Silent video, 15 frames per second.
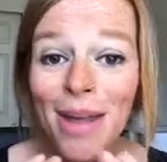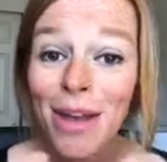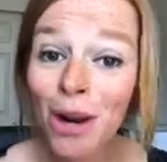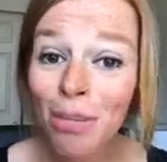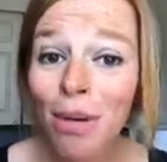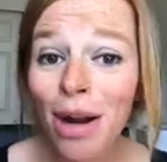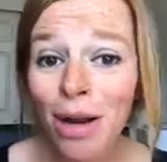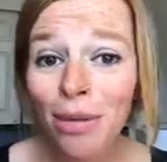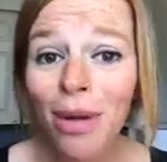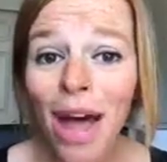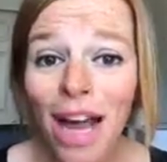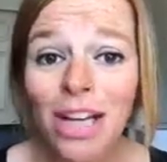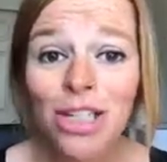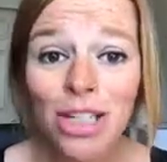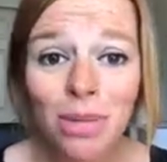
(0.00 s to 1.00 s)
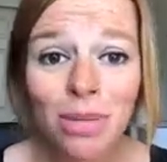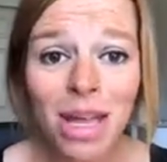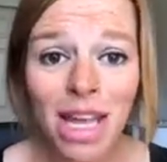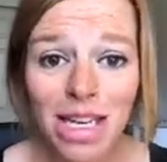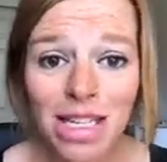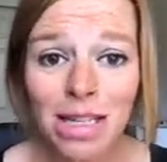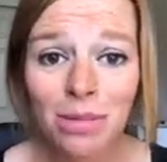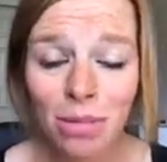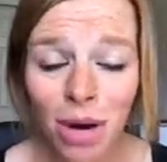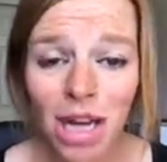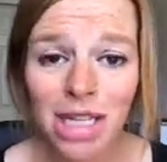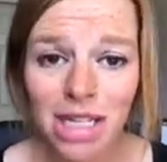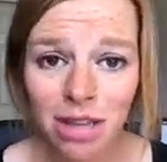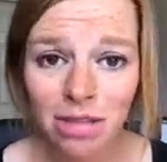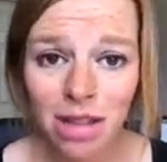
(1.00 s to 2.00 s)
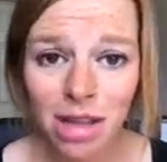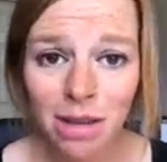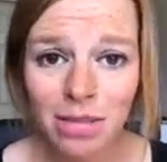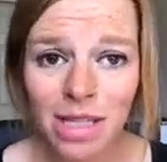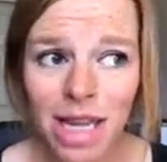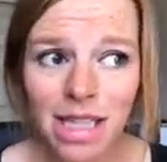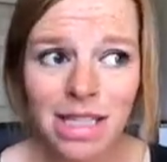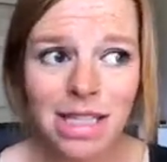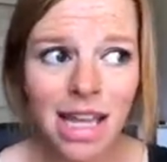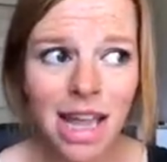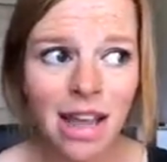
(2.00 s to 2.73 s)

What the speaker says: your body will actually begin to break down the LipSense.